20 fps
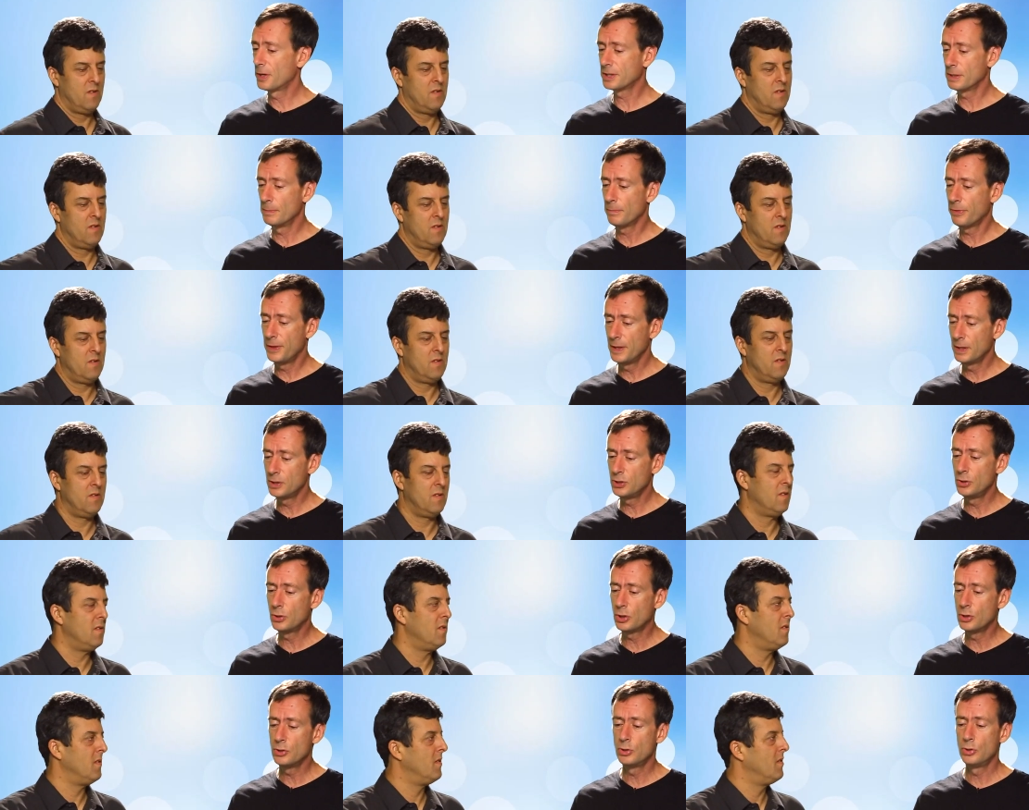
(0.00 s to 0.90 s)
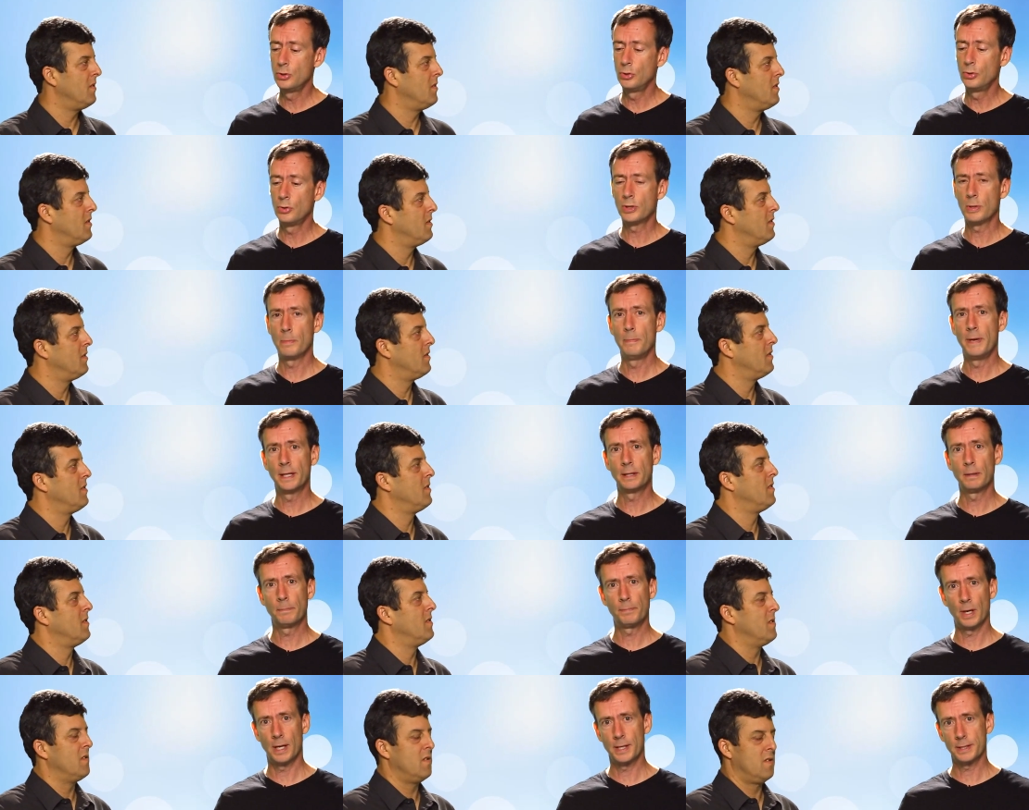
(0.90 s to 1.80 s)
Speaker 1: there's some things you can do to make
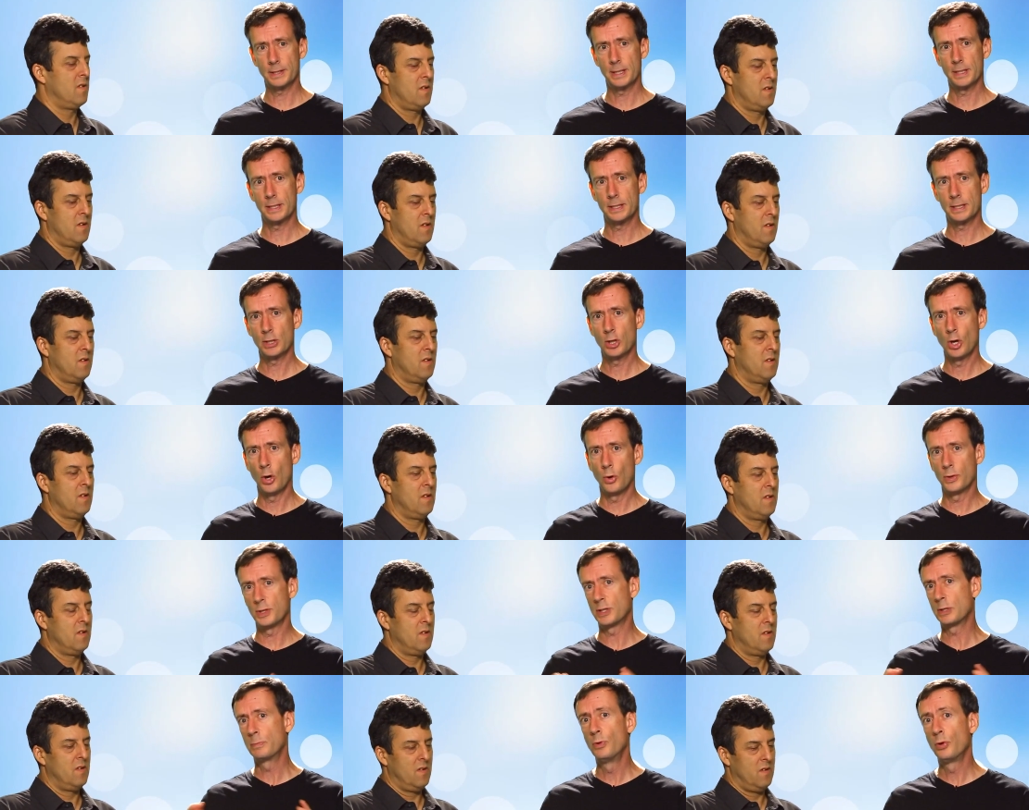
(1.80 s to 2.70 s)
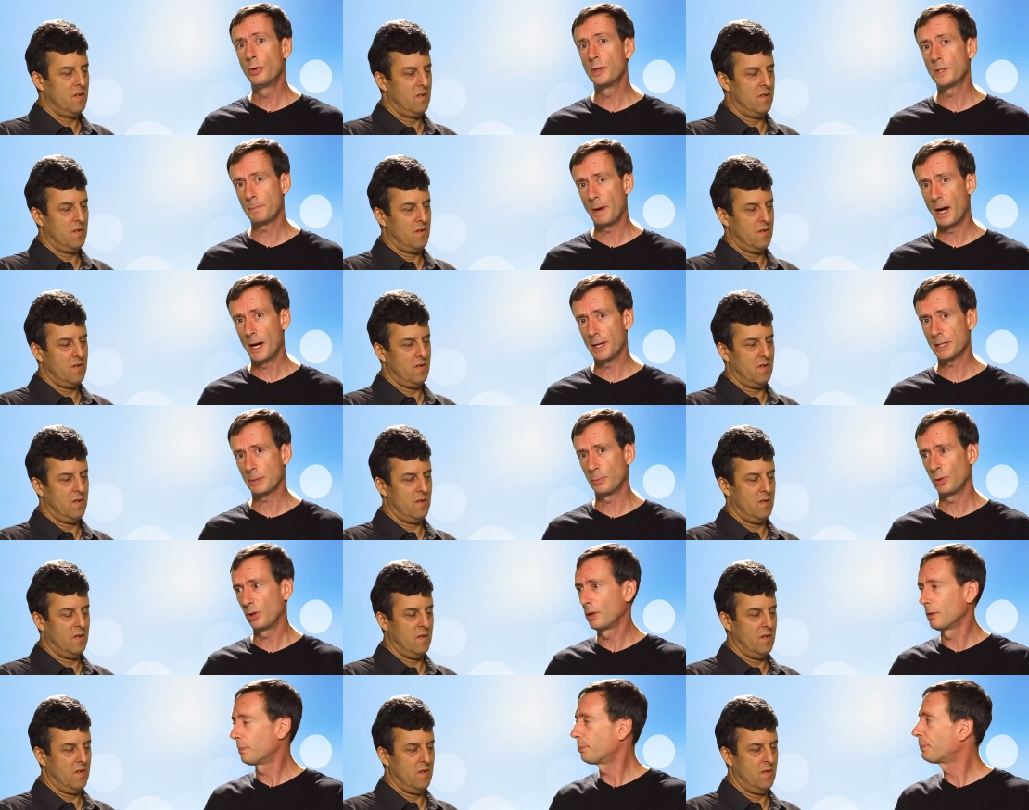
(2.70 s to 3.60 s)
the process go as smooth as
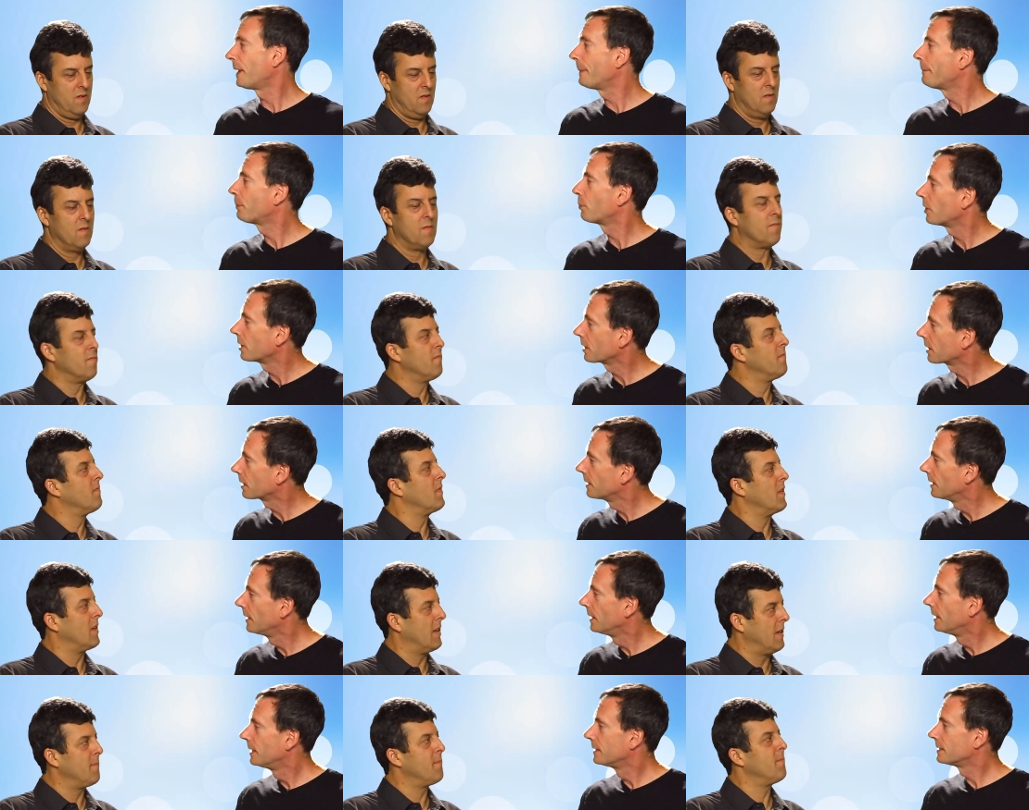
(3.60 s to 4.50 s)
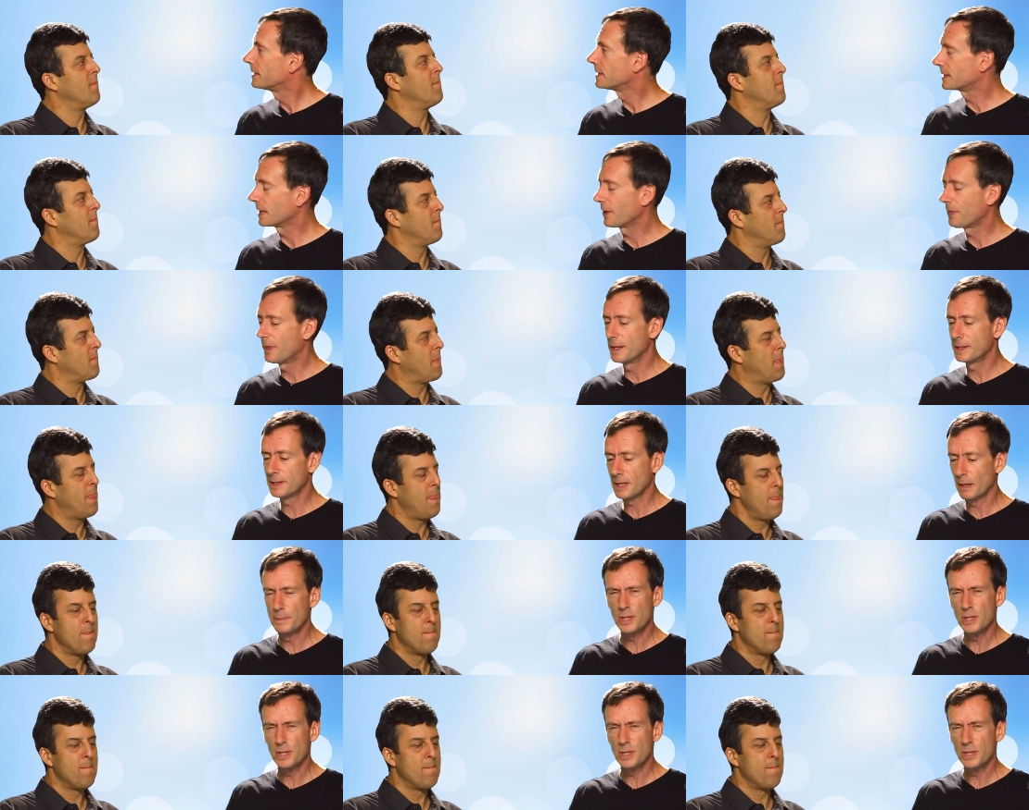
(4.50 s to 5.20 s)
possible. A little prep work to set things mm-hmm.